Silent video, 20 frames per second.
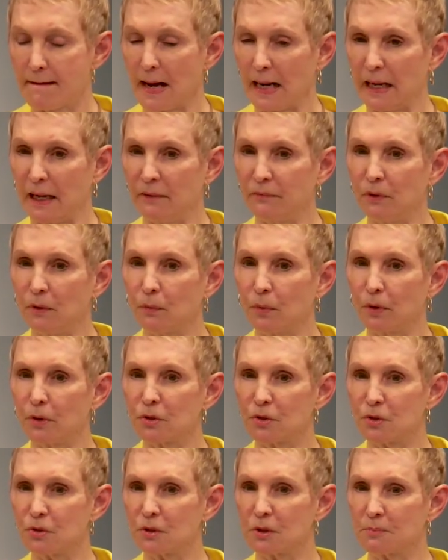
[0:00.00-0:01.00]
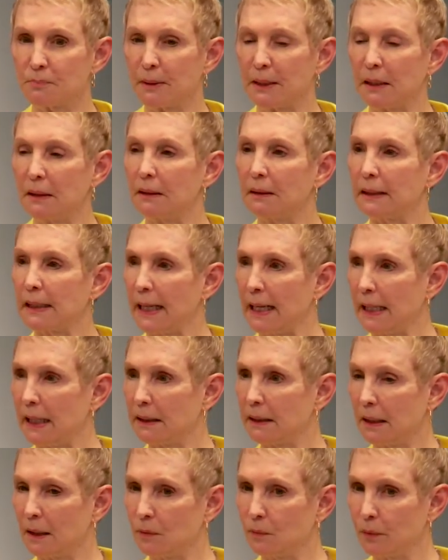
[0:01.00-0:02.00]
Every word you speak
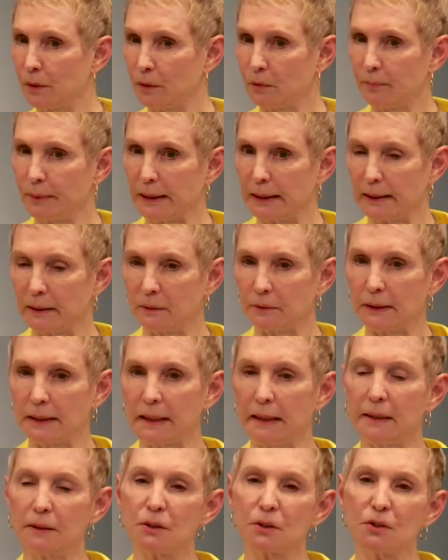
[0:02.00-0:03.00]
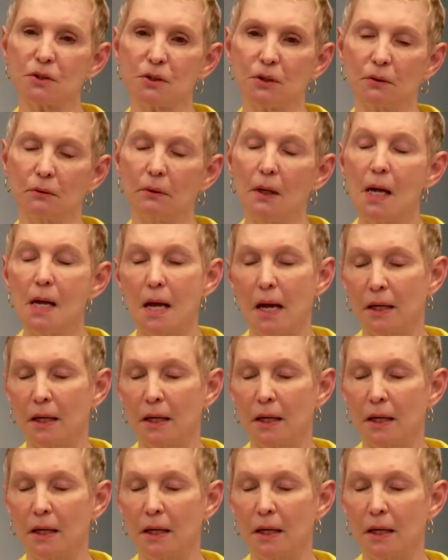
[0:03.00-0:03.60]
can and will be held against you.